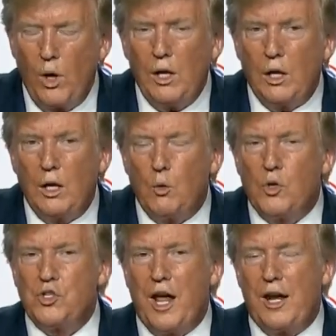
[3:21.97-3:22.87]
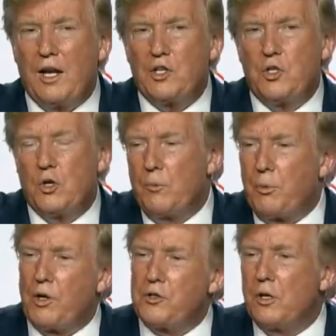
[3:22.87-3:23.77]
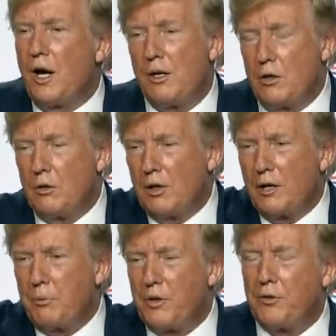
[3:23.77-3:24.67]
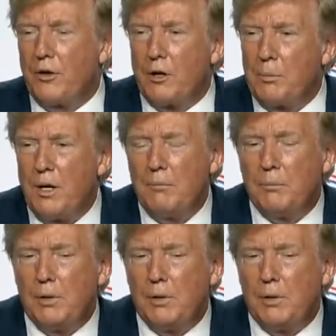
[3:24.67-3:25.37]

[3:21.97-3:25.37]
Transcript: Well, it was annexed during President, I know you like President Obama,